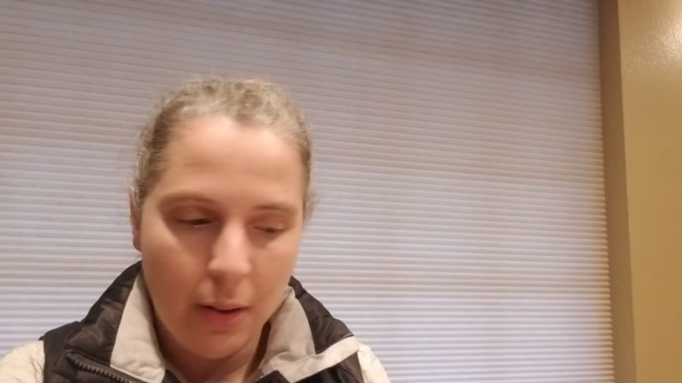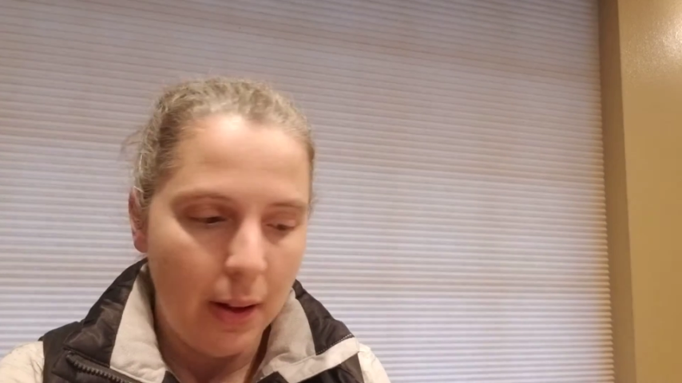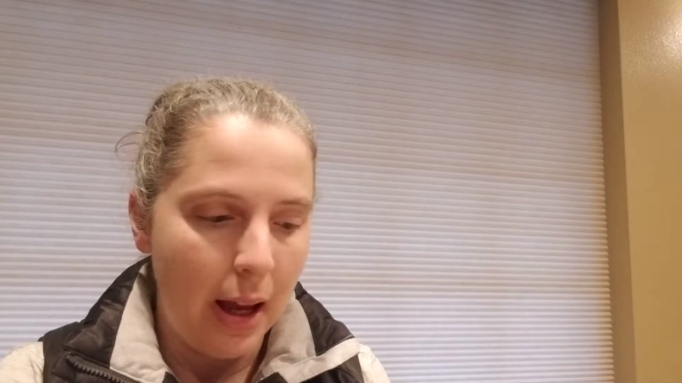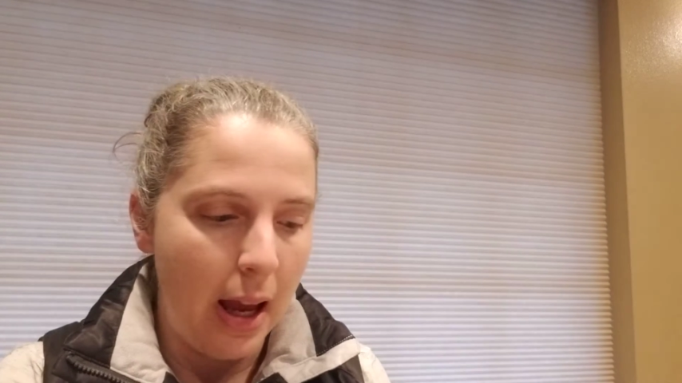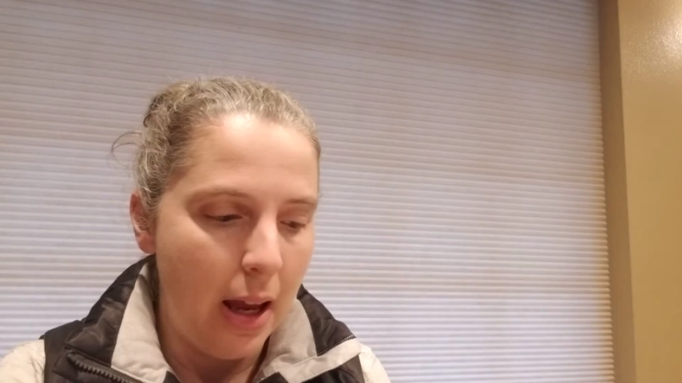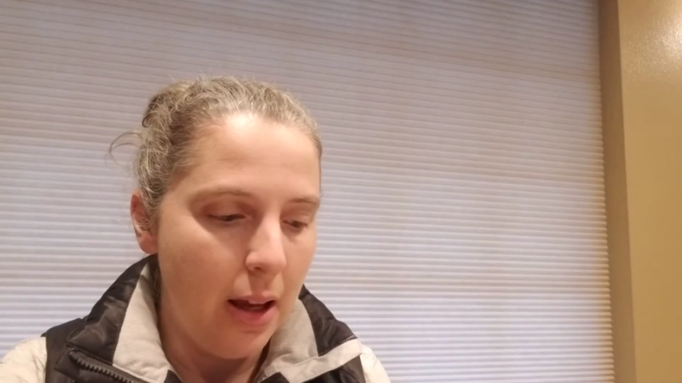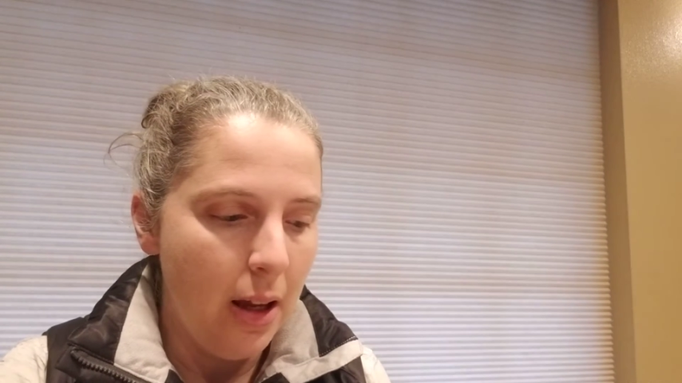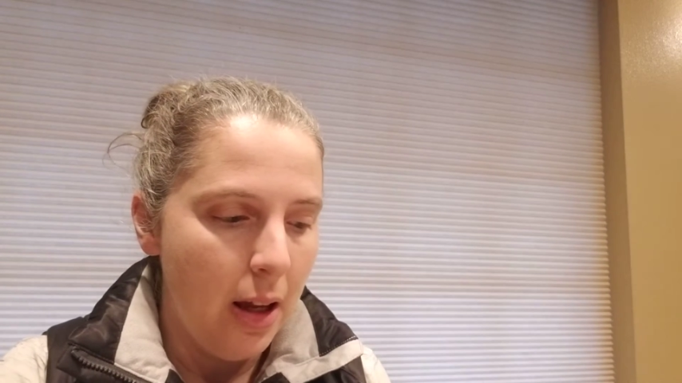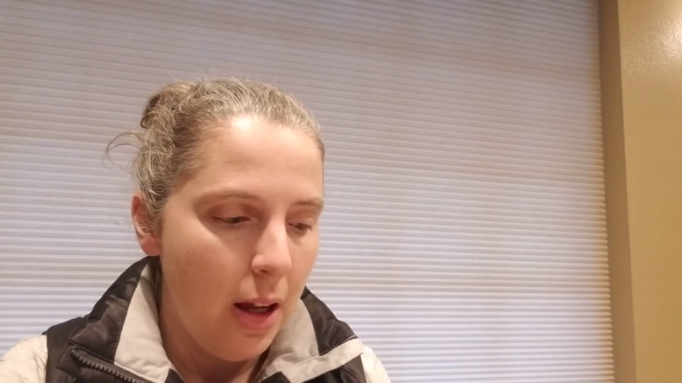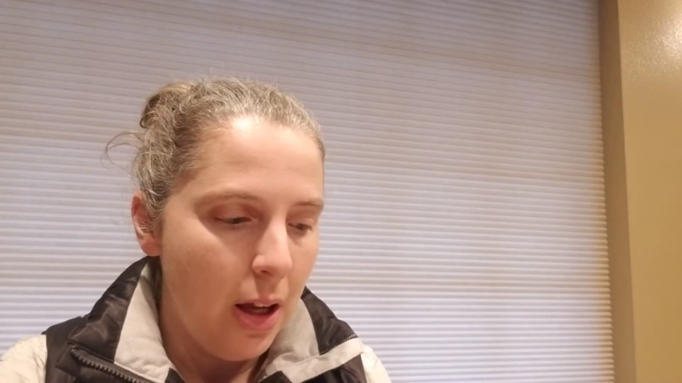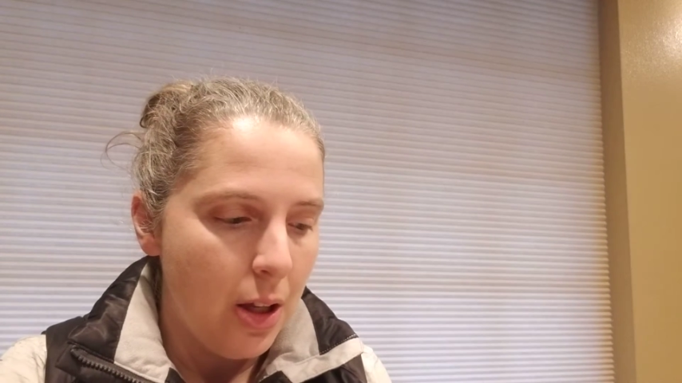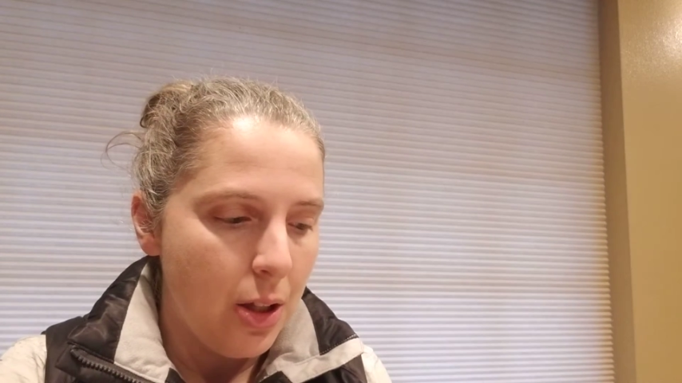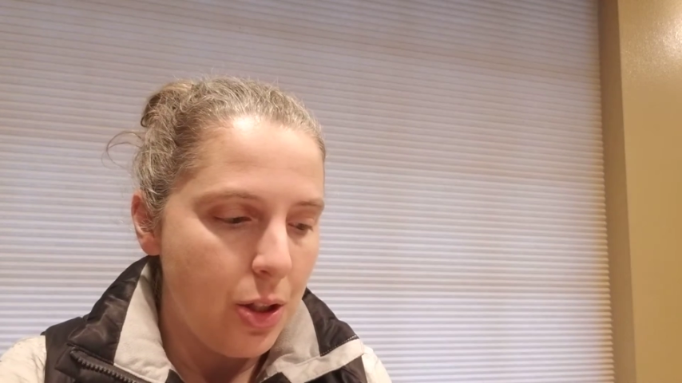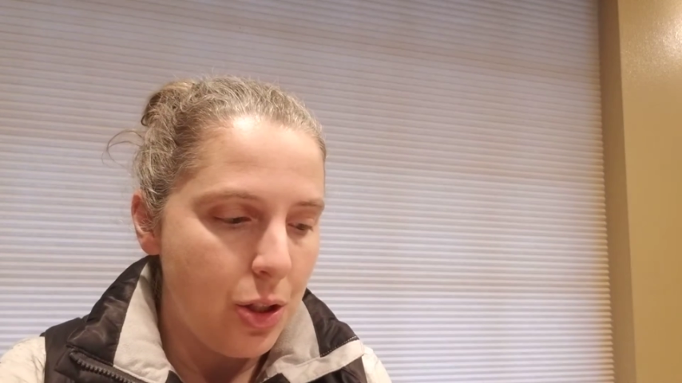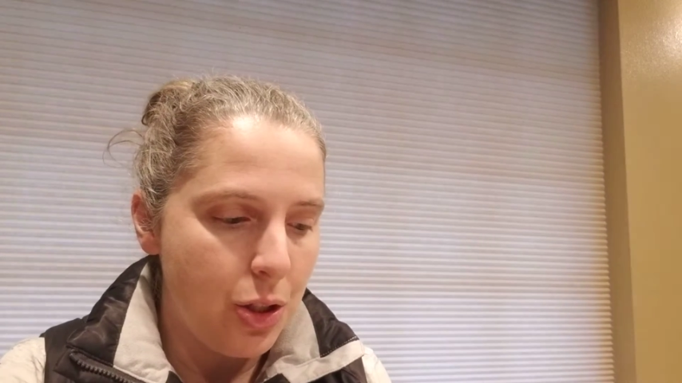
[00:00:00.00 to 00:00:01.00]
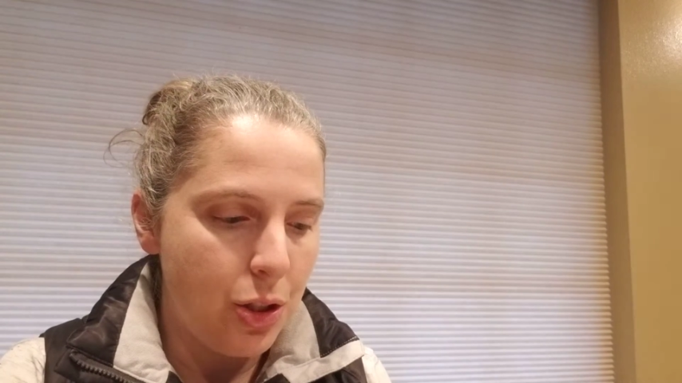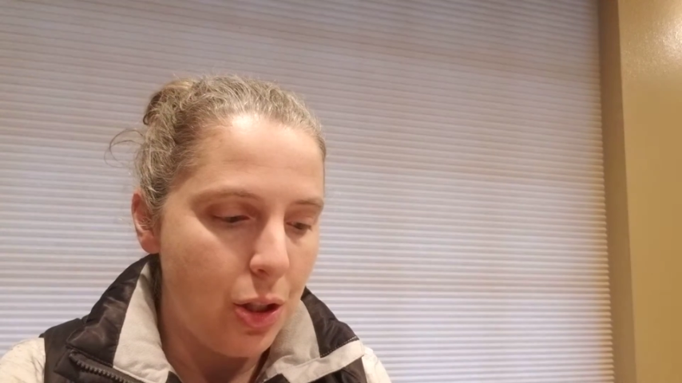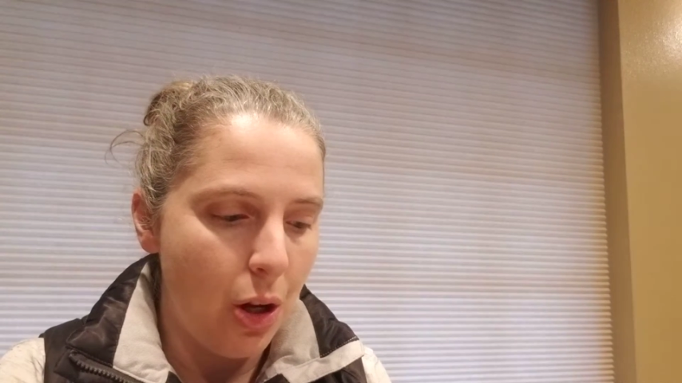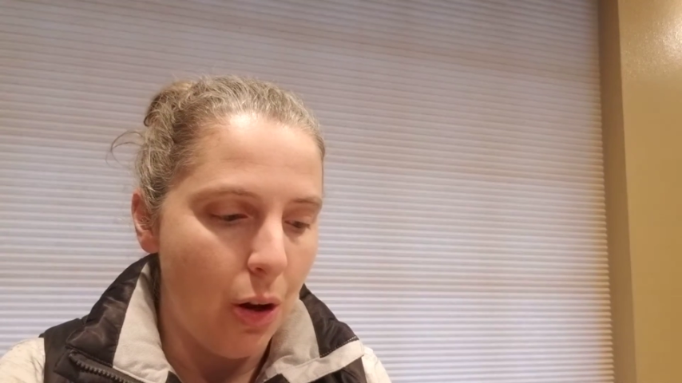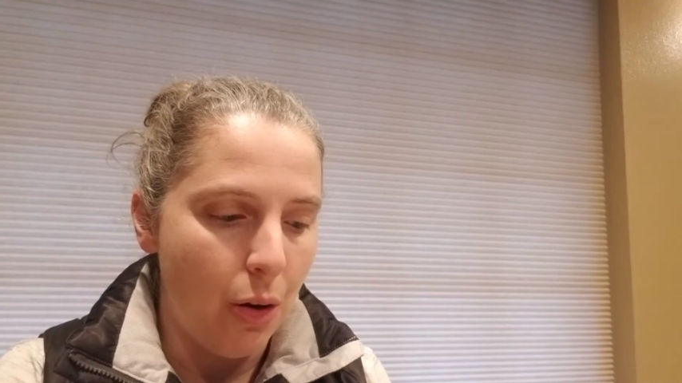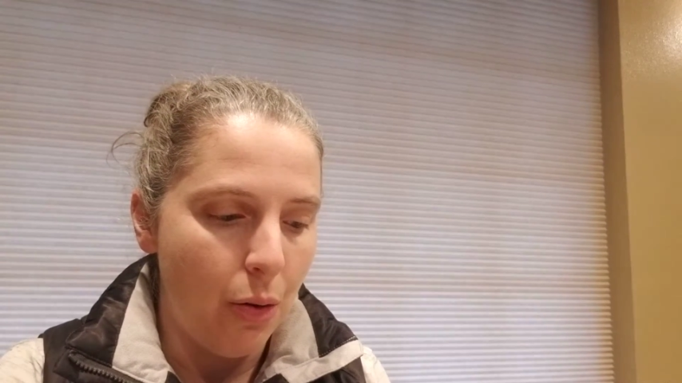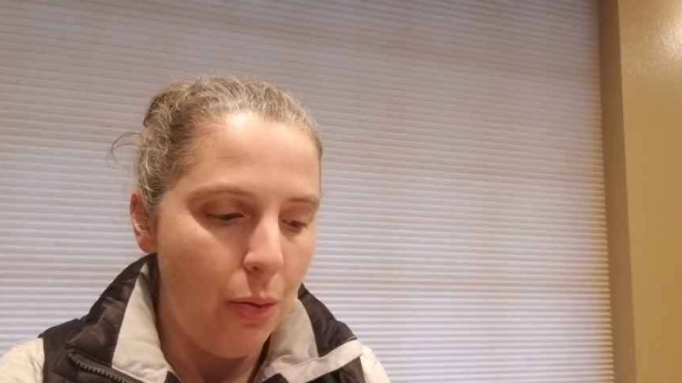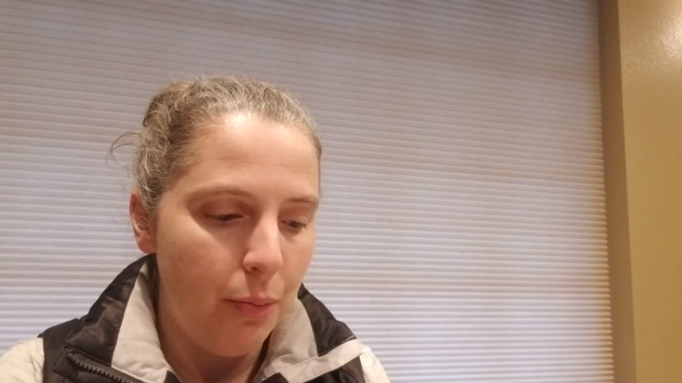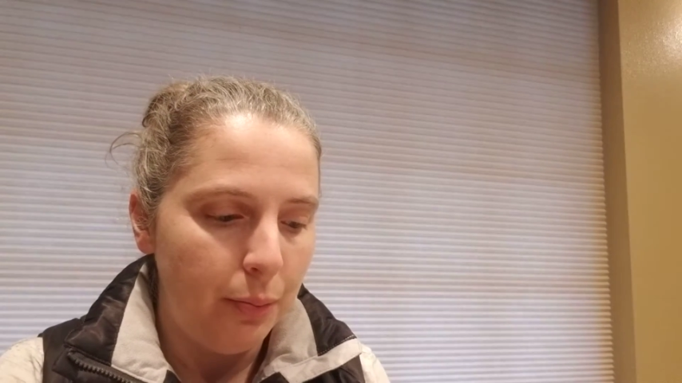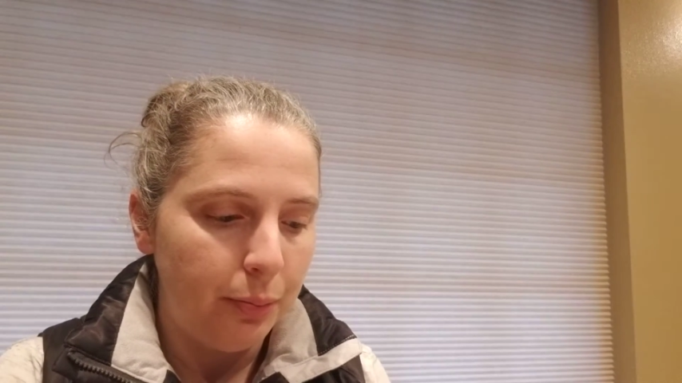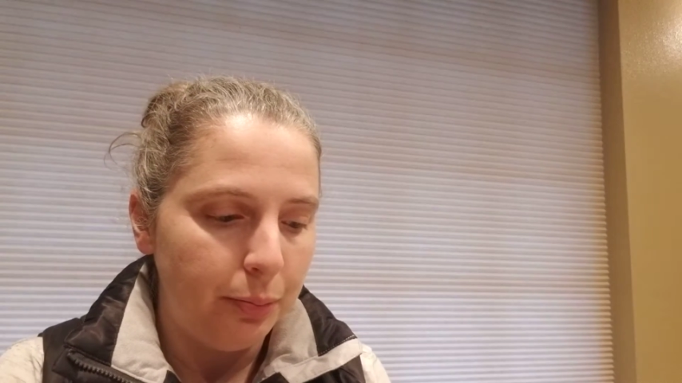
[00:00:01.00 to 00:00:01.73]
okay? So,